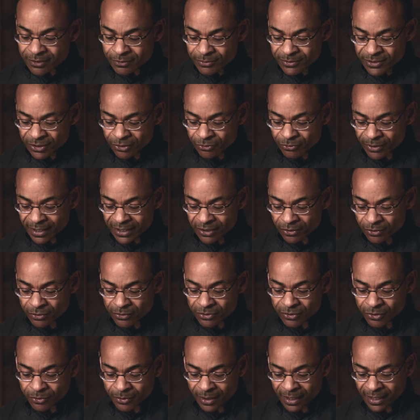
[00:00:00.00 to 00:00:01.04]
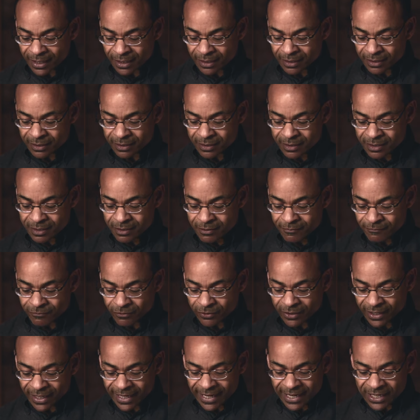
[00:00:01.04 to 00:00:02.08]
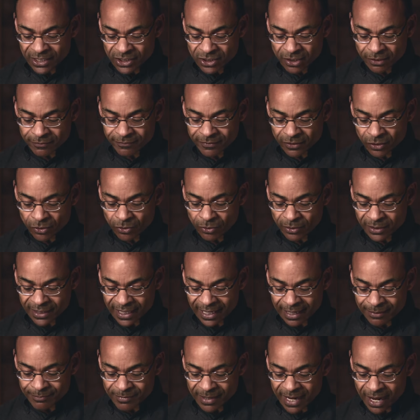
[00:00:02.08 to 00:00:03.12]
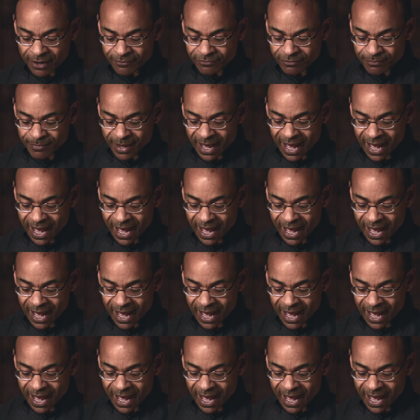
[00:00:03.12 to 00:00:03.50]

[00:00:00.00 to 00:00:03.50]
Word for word: there was a great earthquake, for an angel of the Lord came down from